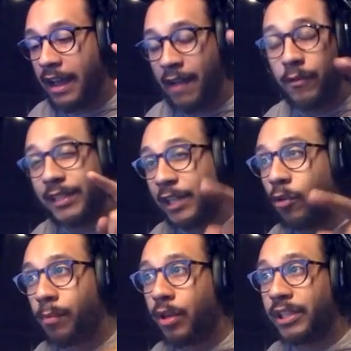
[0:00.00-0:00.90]
every
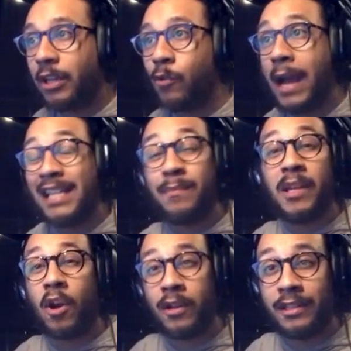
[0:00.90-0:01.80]
single person who has
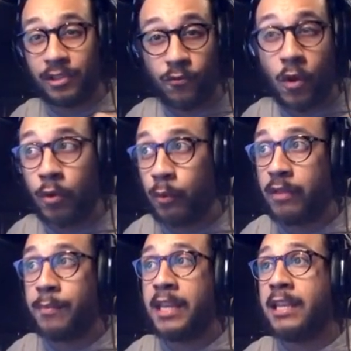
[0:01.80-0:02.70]
been on this road
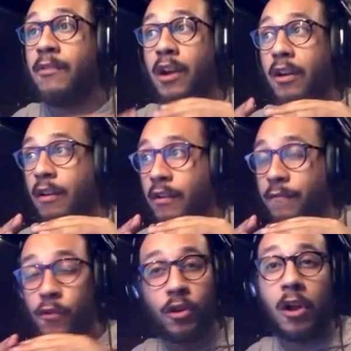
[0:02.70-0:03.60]
with me
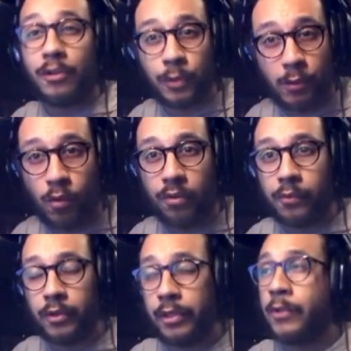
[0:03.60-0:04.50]
for Call of Duty World
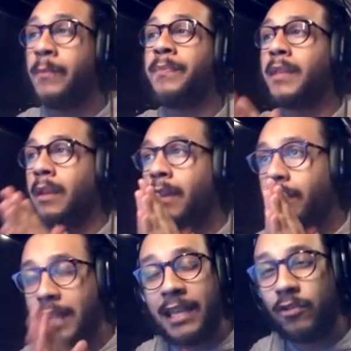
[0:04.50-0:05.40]
War II,
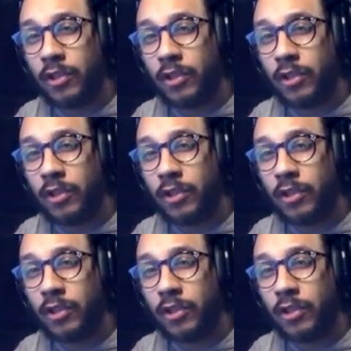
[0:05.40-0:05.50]
thank